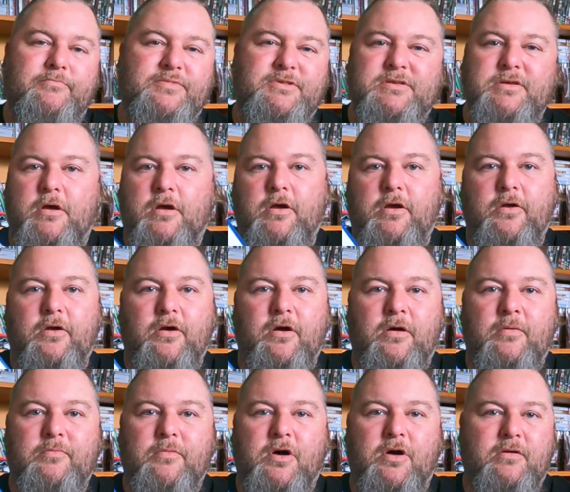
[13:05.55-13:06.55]
So
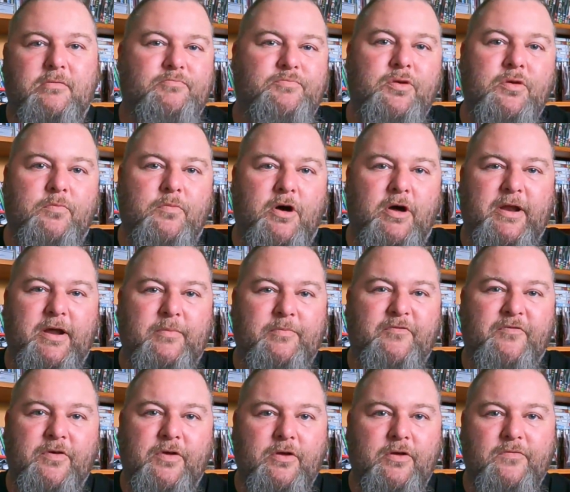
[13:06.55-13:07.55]
I might put mine
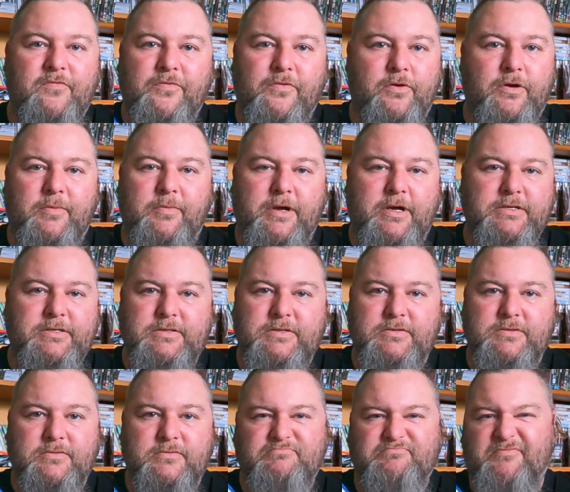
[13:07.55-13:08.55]
up for $40
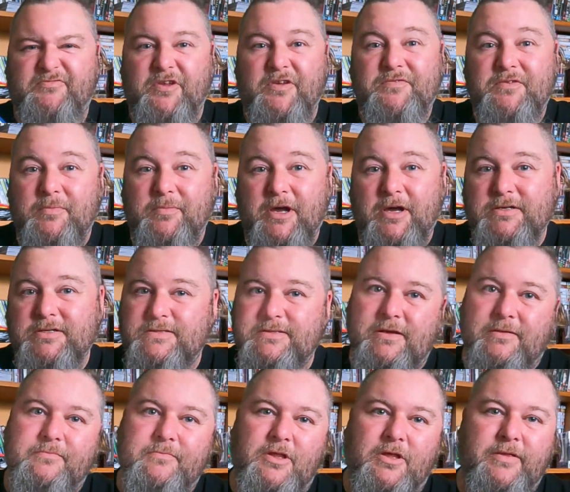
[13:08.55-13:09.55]
or $50,
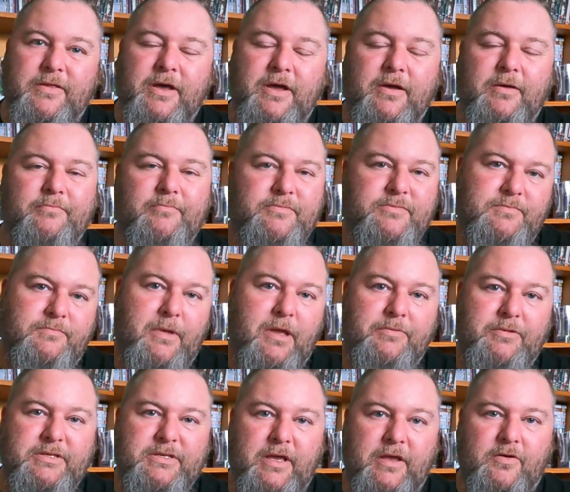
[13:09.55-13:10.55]
something like that.
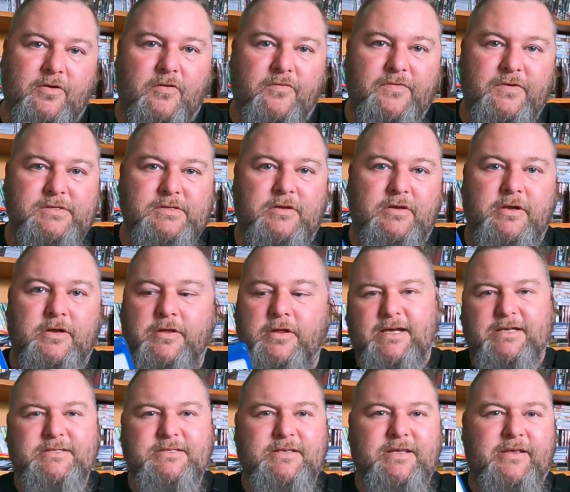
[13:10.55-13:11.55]
Maybe take offers on it. It
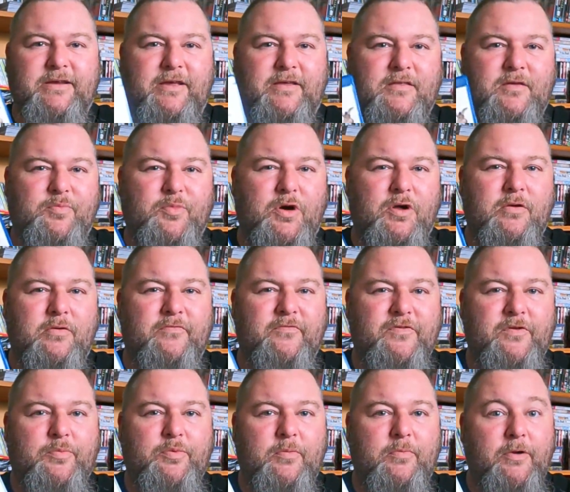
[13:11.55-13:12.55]
does say down the bottom
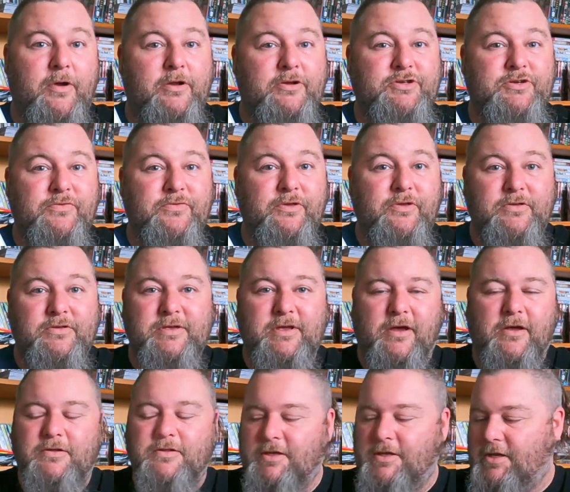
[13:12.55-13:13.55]
for promotional use
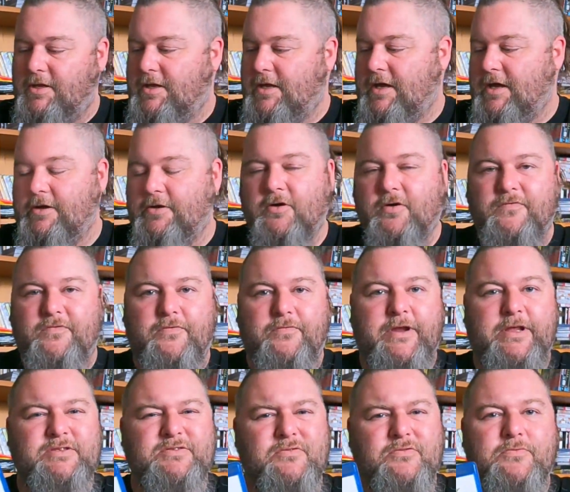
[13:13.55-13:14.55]
only, not for
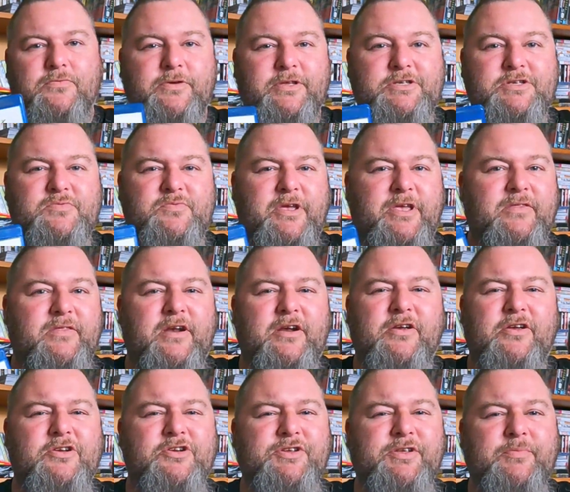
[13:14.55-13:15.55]
rental, which is weird. They
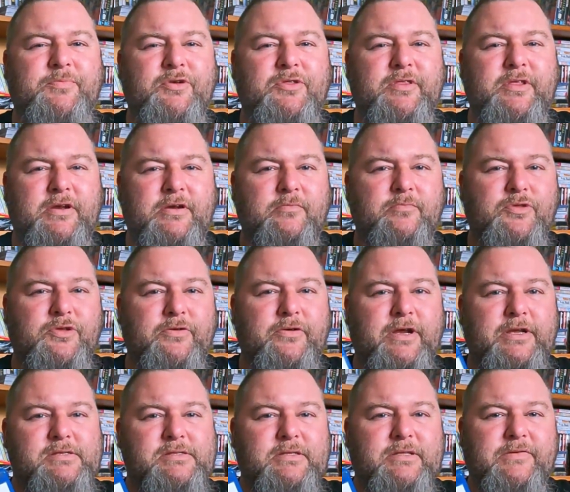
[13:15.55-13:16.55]
don't usually put that on
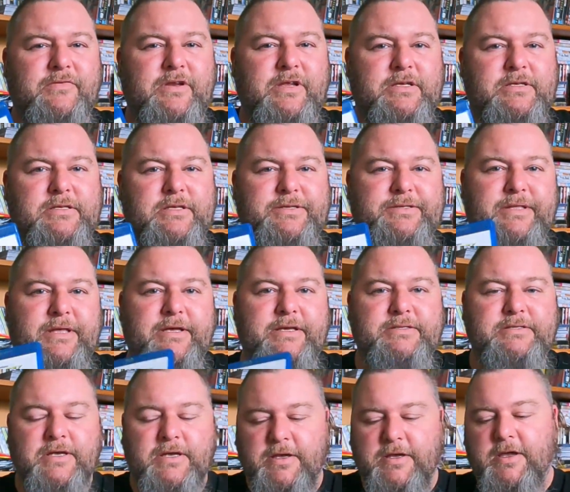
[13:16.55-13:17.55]
Blu-rays and DVDs these
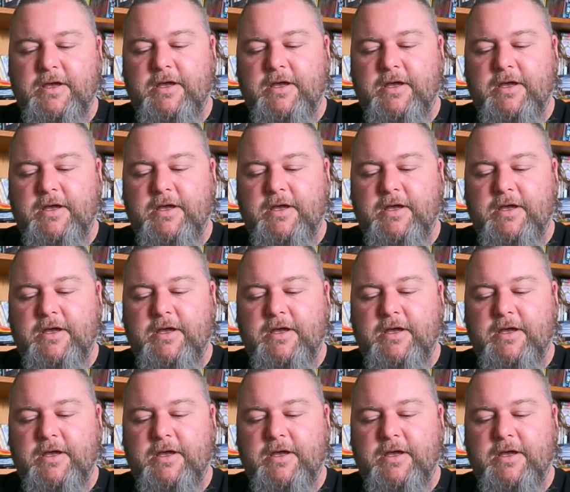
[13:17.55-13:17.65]
days.